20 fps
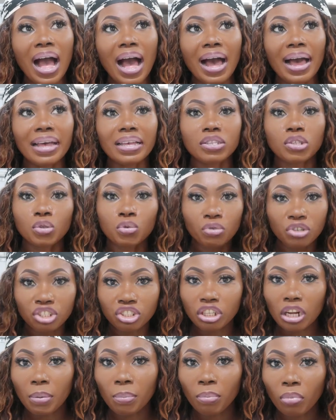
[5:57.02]
I
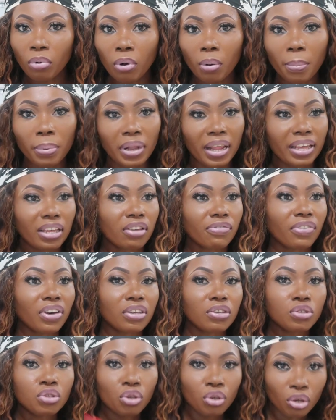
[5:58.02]
switch them up. Like if I
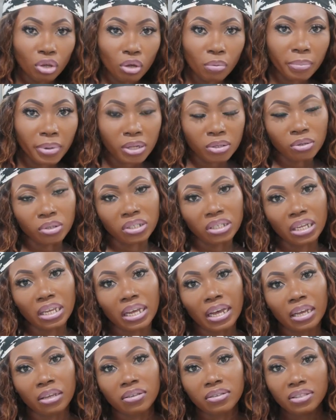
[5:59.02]
use cucumber
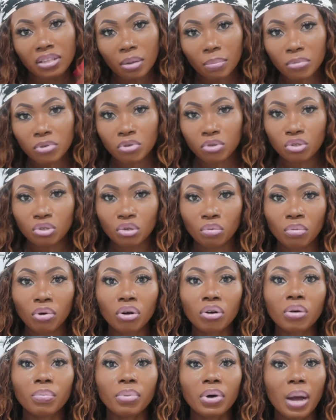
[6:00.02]
today, I use lemons
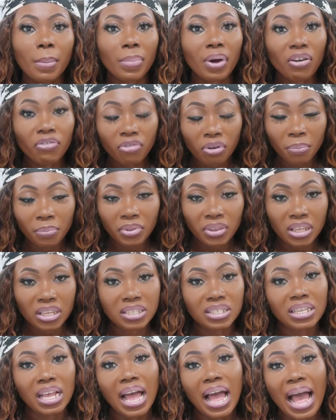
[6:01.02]
tomorrow. But apart from
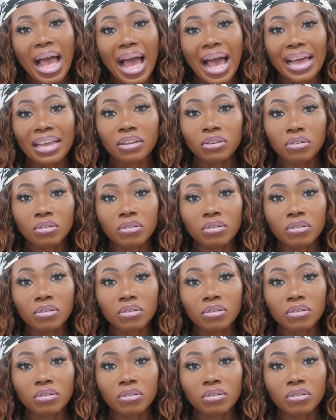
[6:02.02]
this, I